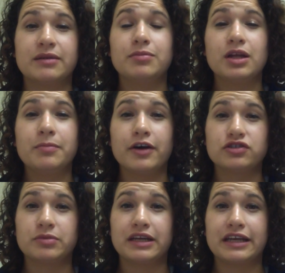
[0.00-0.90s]
the blood
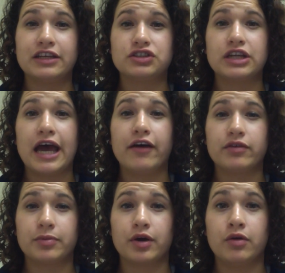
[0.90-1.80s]
pressure medication
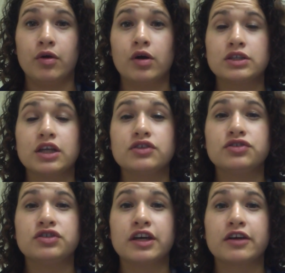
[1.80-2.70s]
Avapro or another
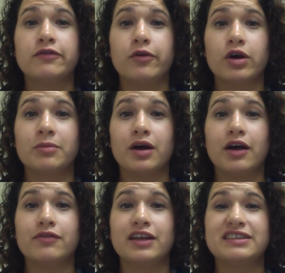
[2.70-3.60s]
generic form
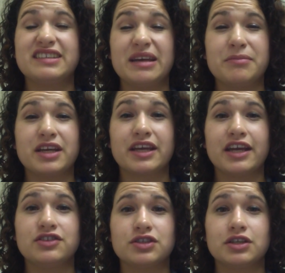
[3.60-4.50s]
of that same
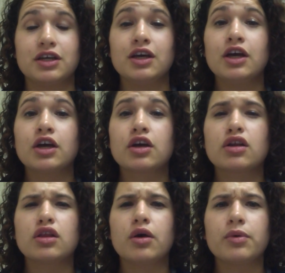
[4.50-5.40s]
medication
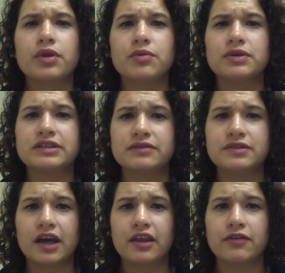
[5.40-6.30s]
could lower the risk of
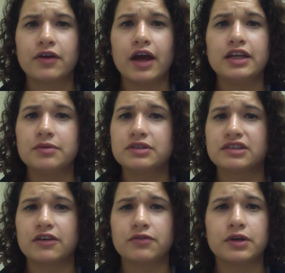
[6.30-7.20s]
death for anyone
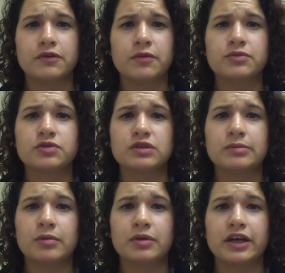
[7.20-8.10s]
suffering from
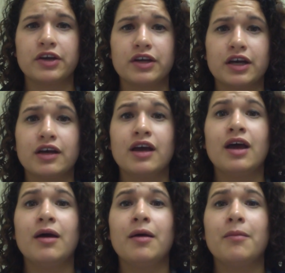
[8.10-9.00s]
cerebral malaria
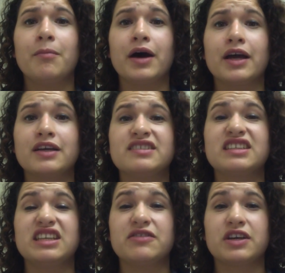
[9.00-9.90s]
by a
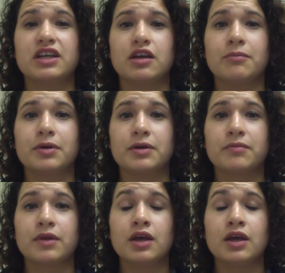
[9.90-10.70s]
significant number.